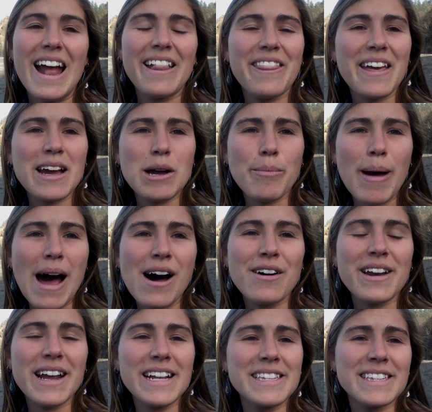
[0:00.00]
and think
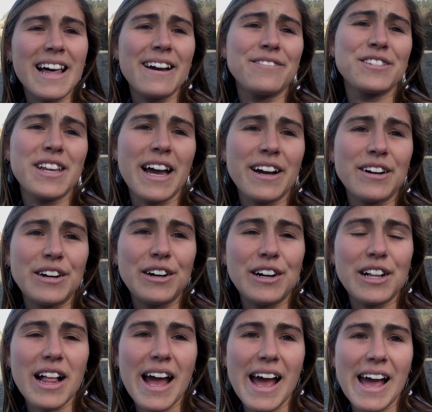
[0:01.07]
about its life
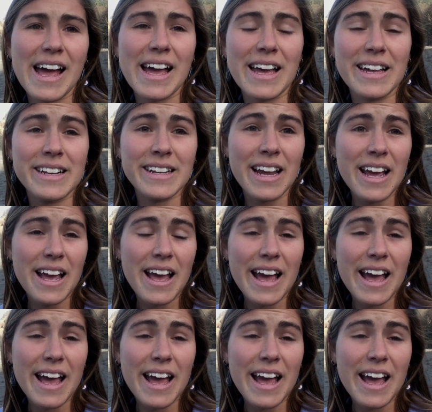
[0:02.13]
cycle and